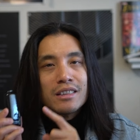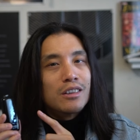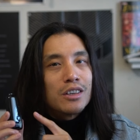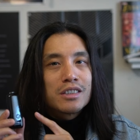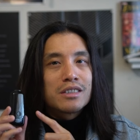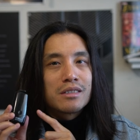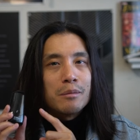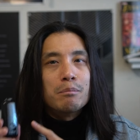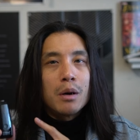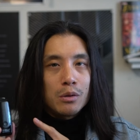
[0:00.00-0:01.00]
Looks the
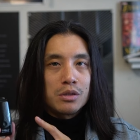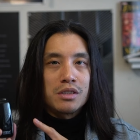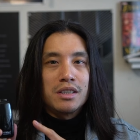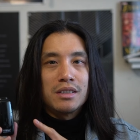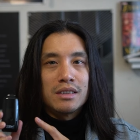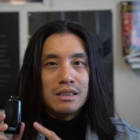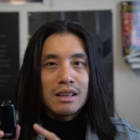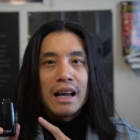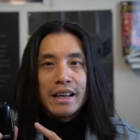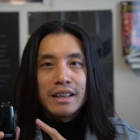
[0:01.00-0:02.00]
most
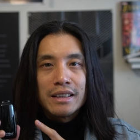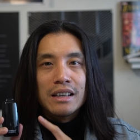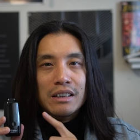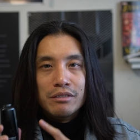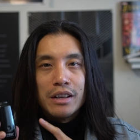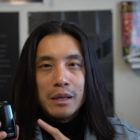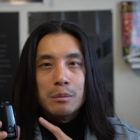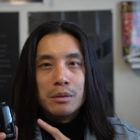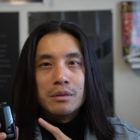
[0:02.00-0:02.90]
like a vape,